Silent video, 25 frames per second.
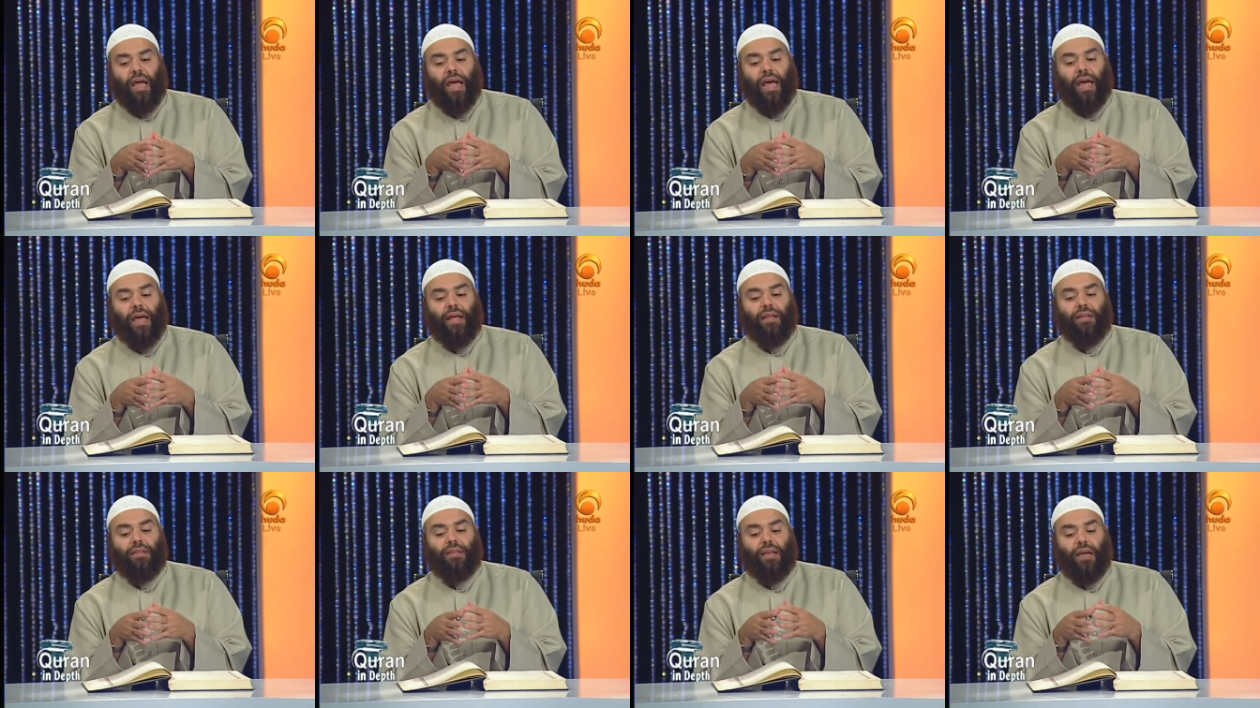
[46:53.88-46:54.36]

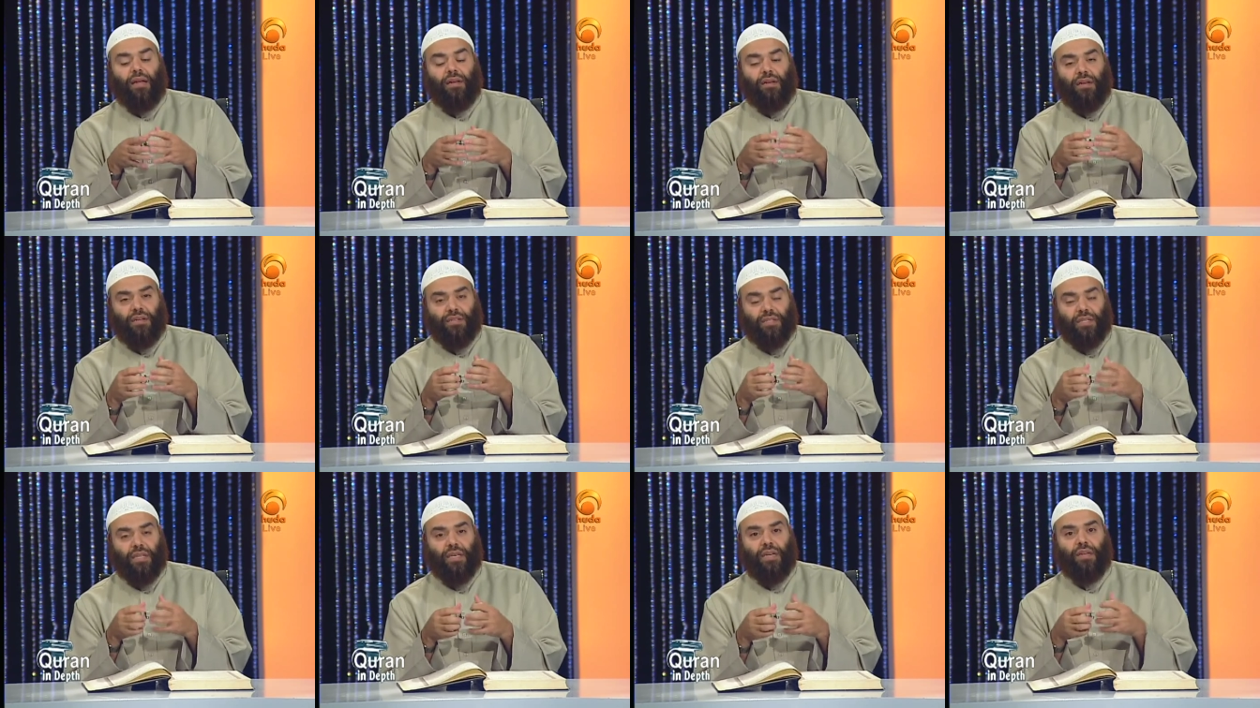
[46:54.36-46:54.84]
And
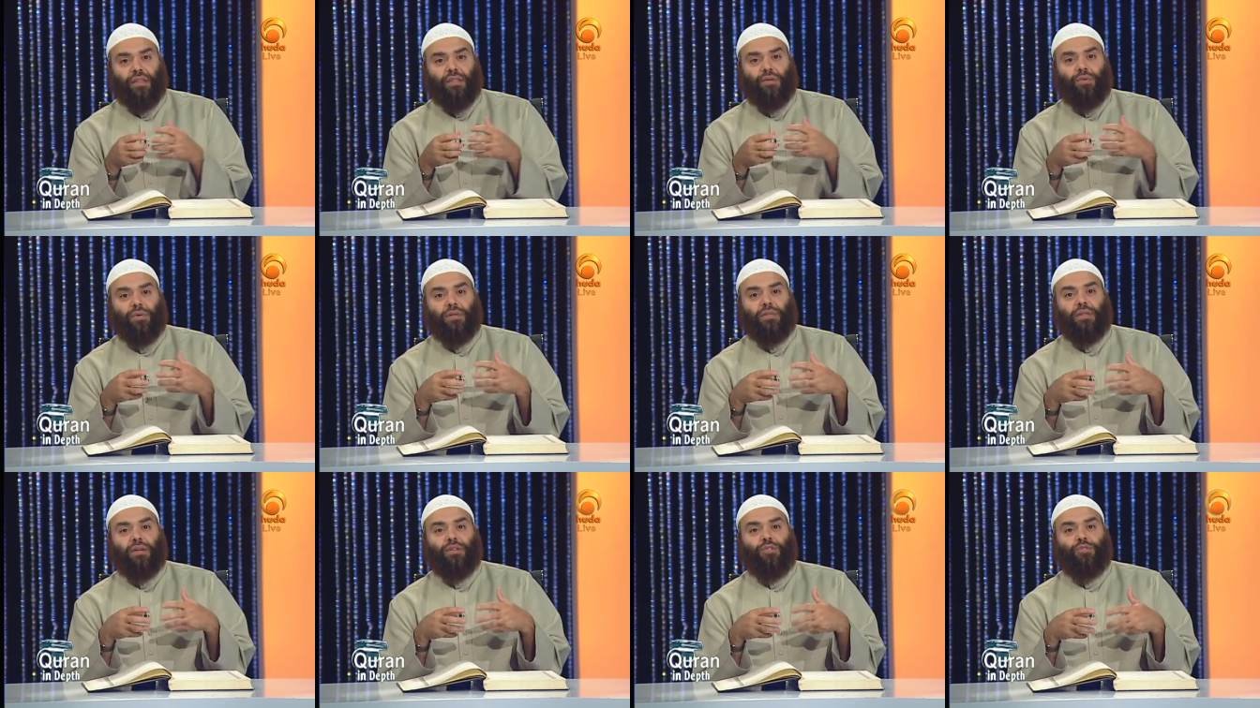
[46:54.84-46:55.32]
An-Nasir, the
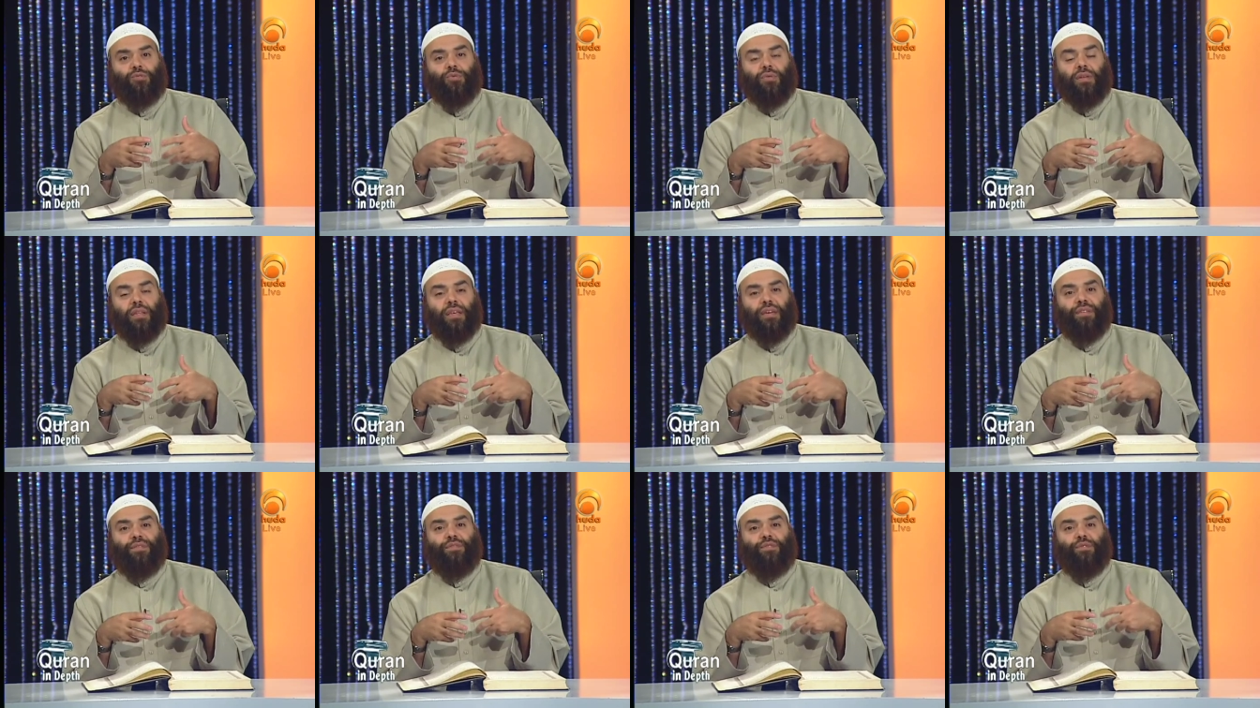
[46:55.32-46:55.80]
one that
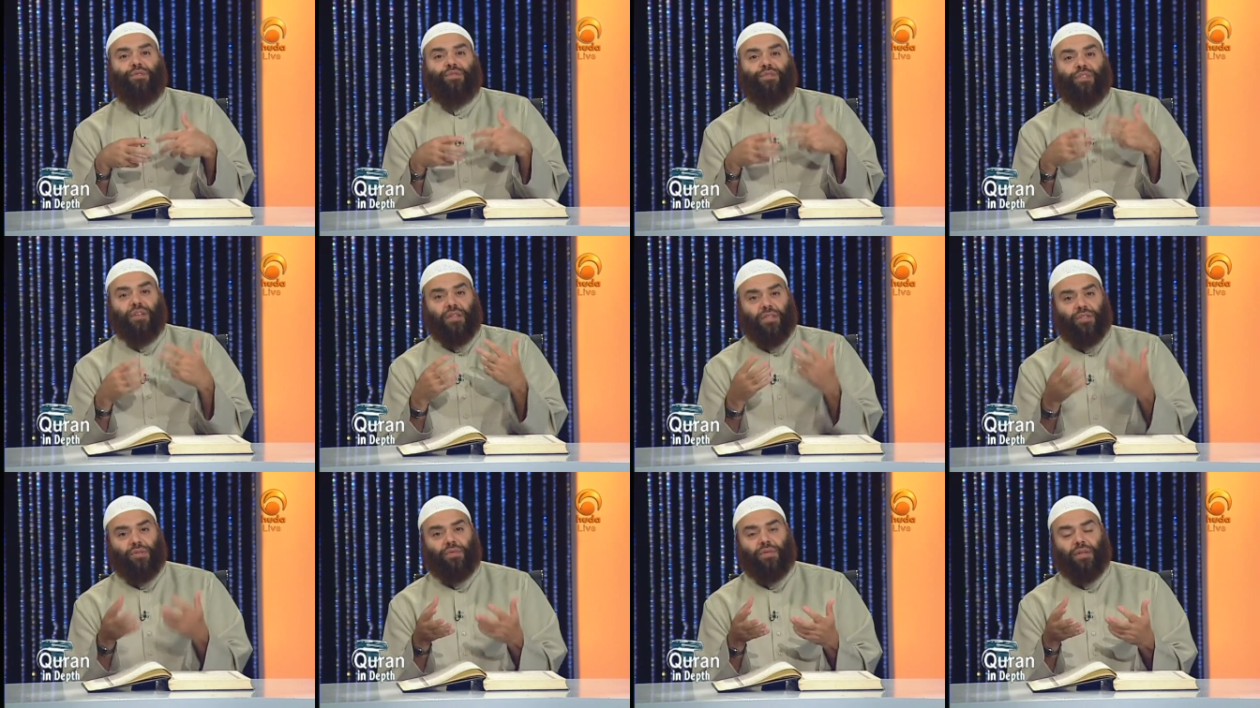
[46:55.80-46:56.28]
would give you
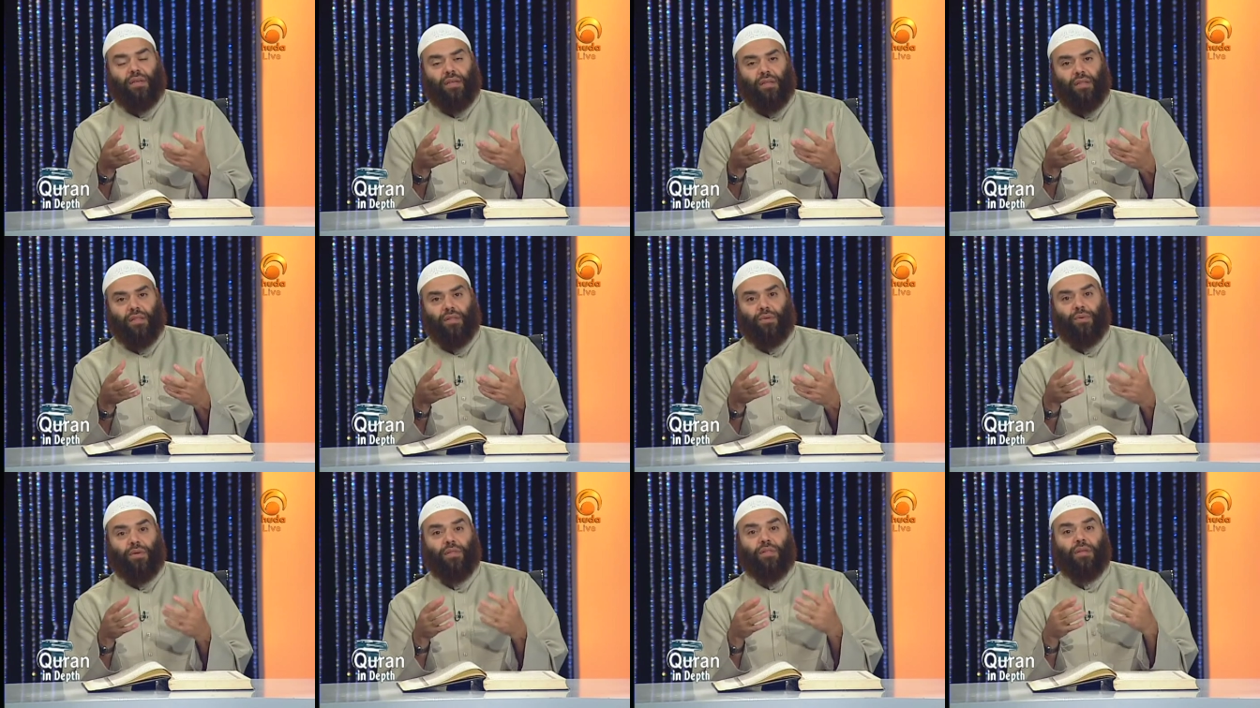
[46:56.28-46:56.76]
victory,
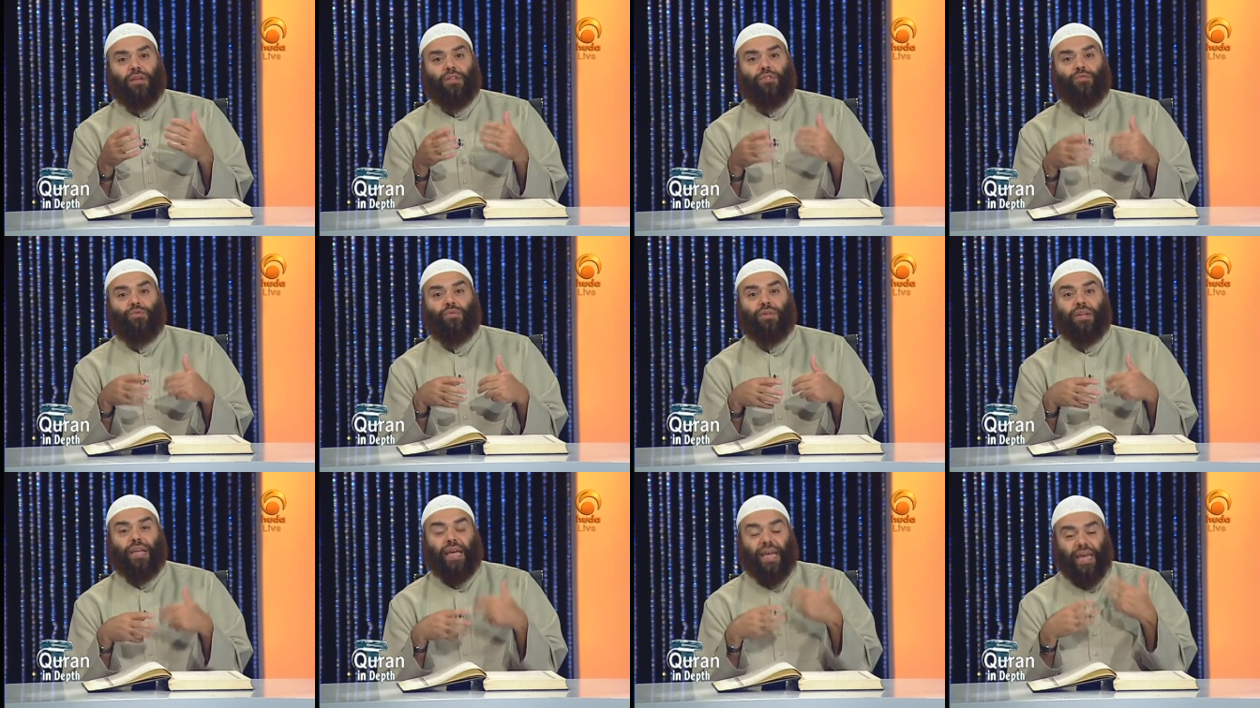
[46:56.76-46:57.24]
the one that
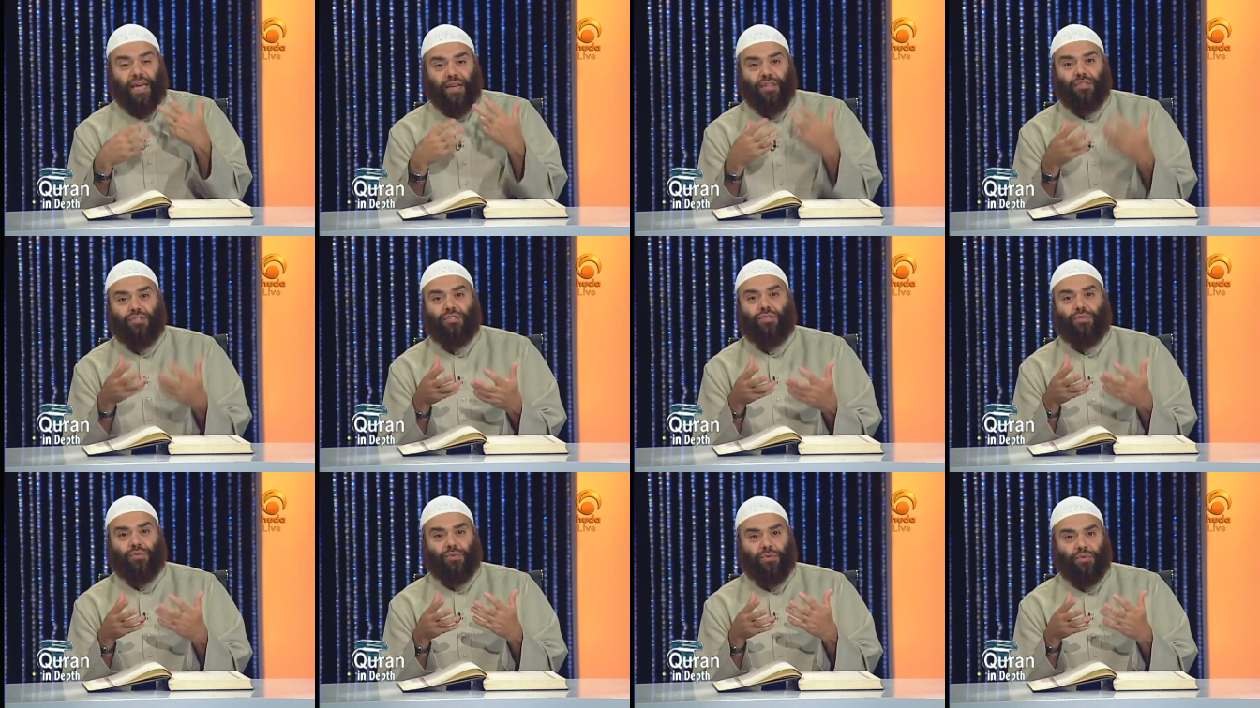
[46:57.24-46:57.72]
would
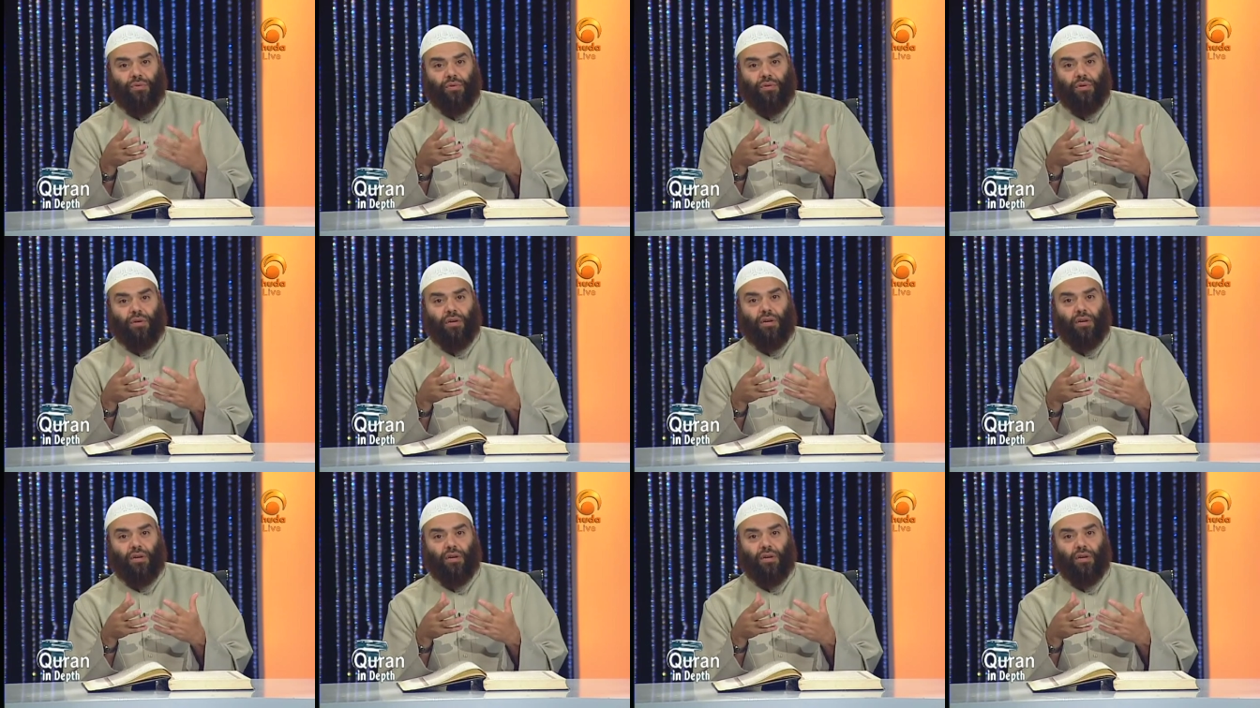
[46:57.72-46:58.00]
aid you.